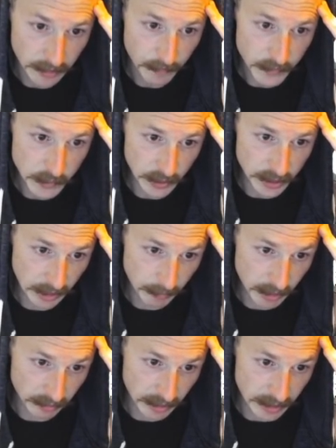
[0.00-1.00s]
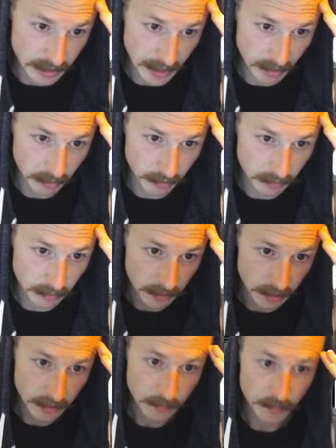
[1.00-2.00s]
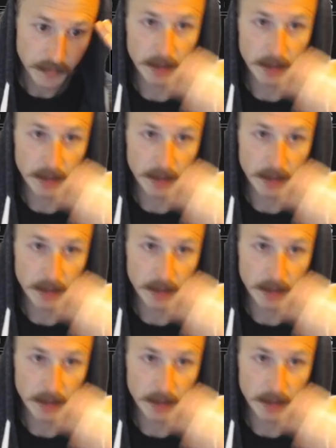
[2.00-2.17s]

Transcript: So I think I'm going to lead Nettle. They